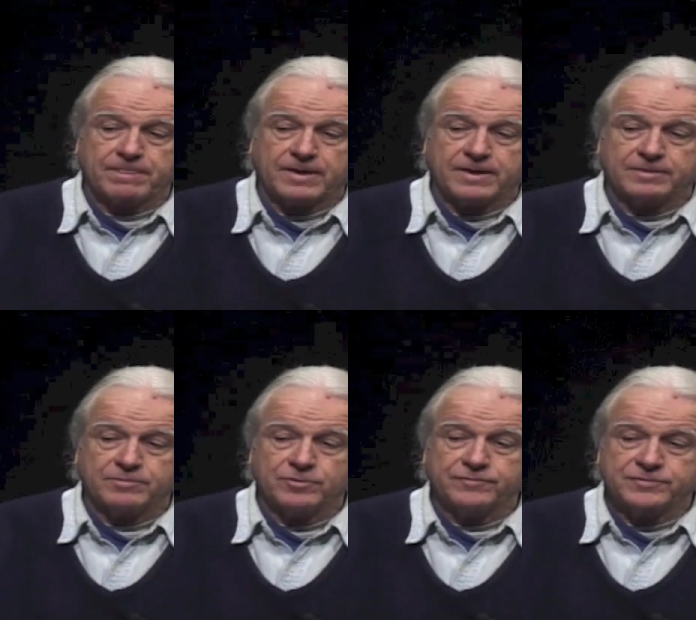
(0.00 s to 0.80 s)
I
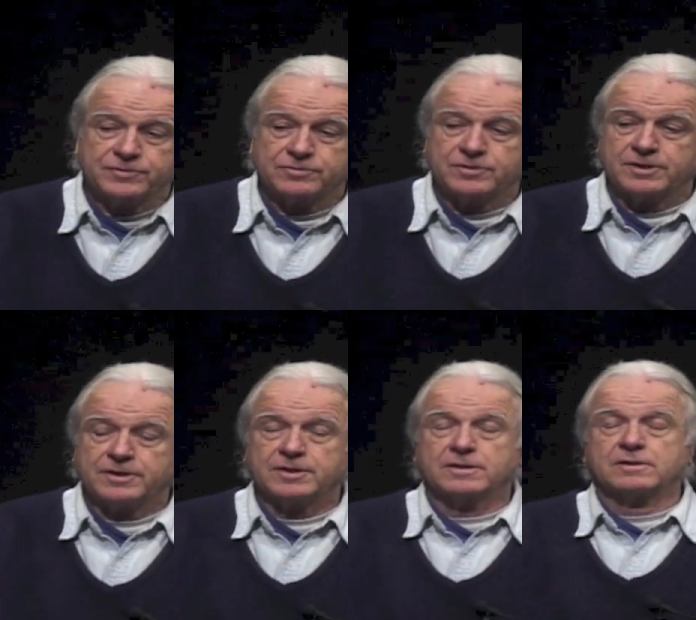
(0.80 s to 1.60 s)
moved to
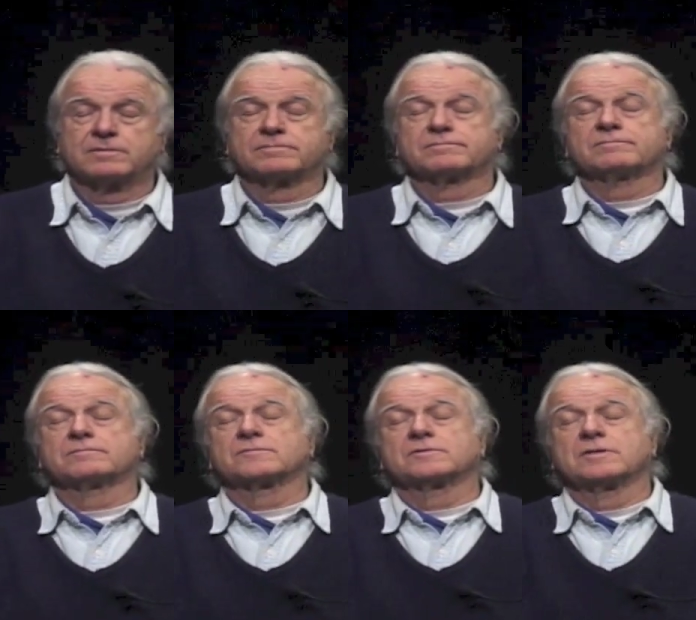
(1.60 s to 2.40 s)
the
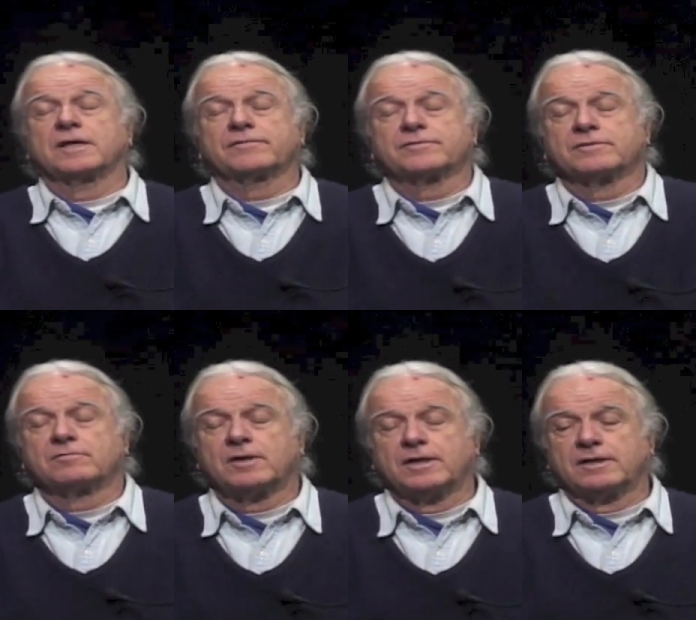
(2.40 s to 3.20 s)
after a
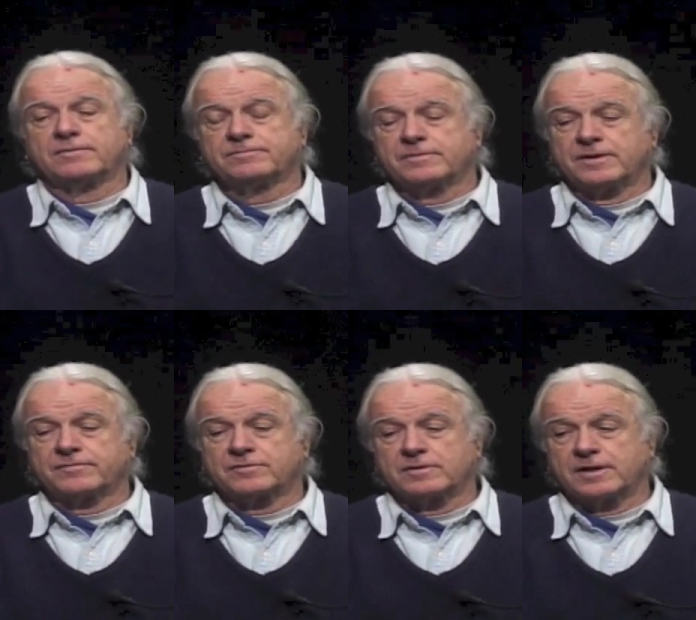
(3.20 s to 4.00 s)
while,
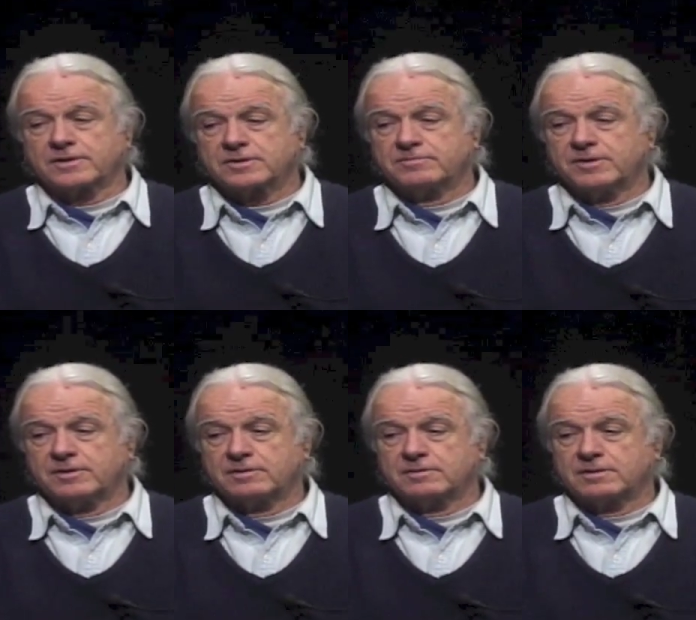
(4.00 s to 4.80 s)
after actually
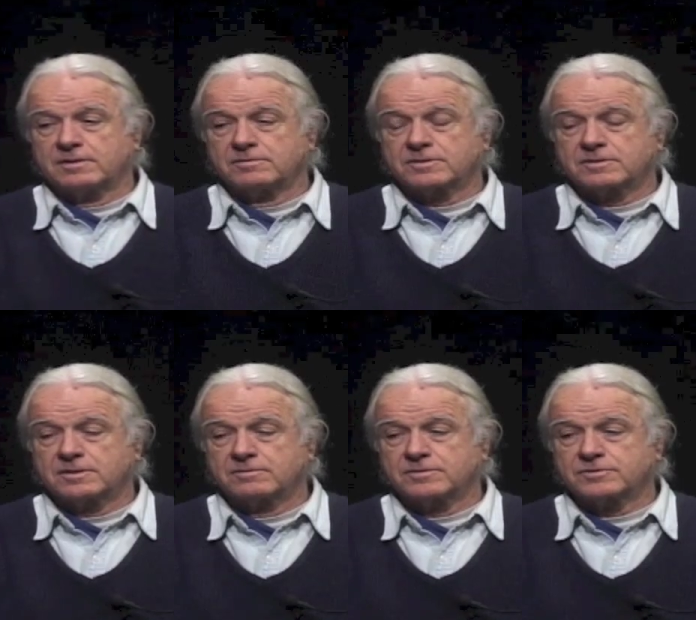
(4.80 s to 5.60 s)
being I
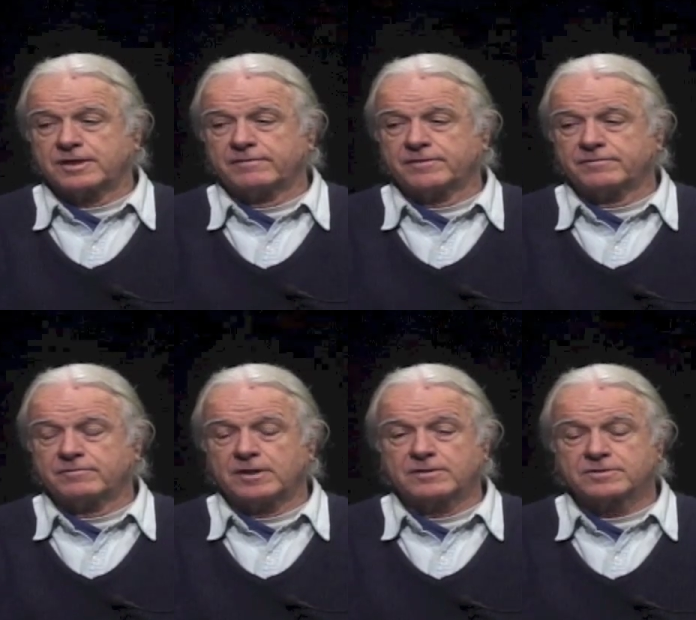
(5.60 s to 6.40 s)
was traveling
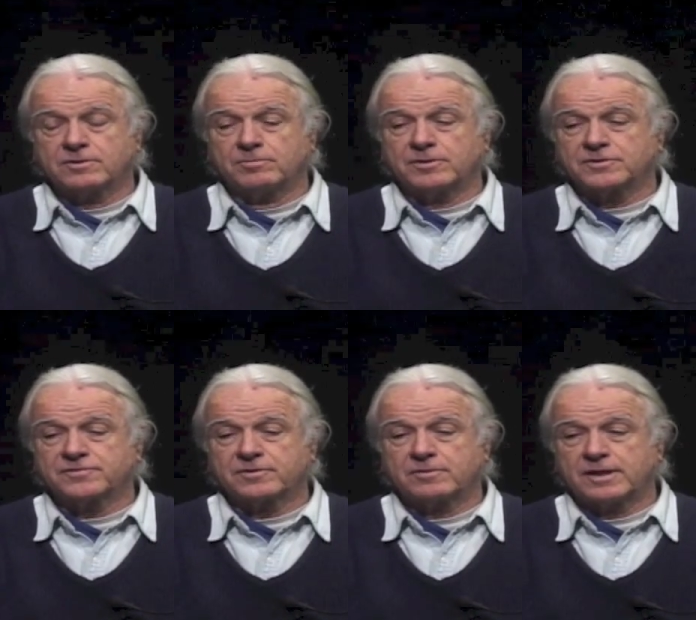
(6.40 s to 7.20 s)
for a while. I was homeless
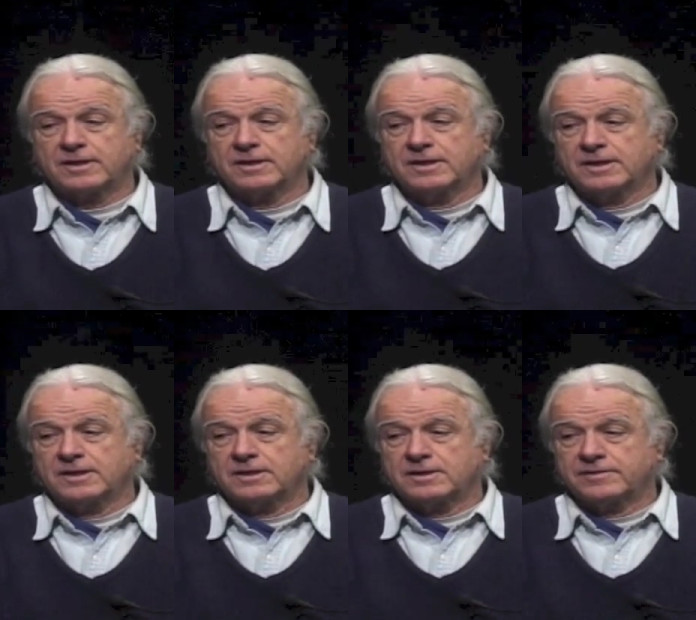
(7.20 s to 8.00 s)
for a while,
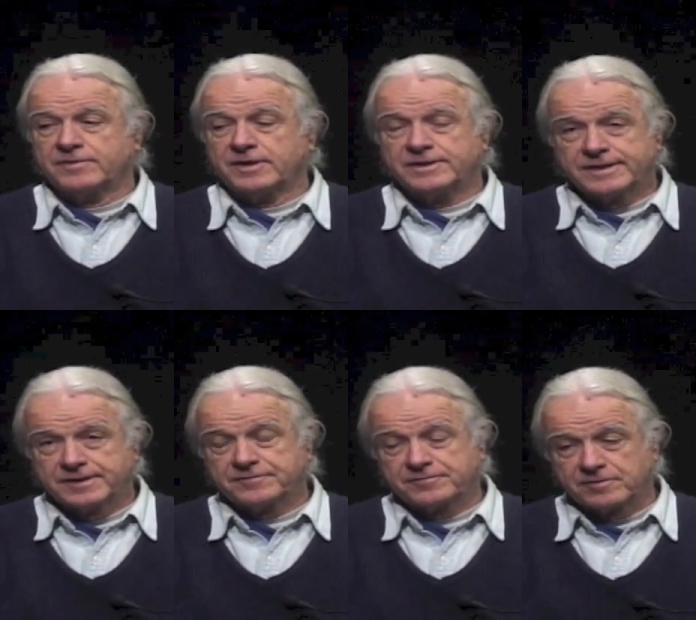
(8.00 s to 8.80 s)
lived in a
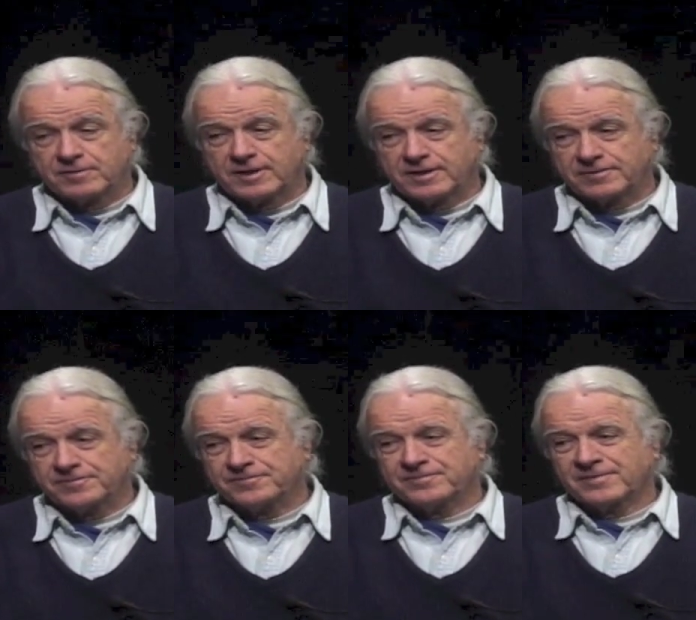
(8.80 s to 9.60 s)
tent for a while,